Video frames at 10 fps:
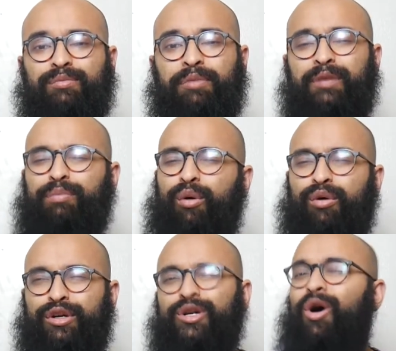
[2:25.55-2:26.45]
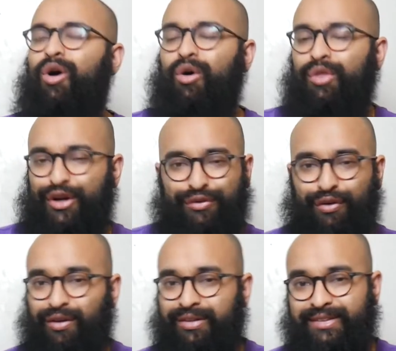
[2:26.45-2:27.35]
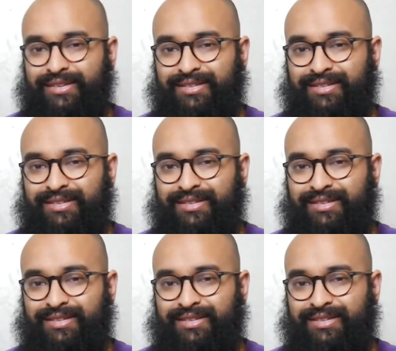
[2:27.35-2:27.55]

being poor is all their fault.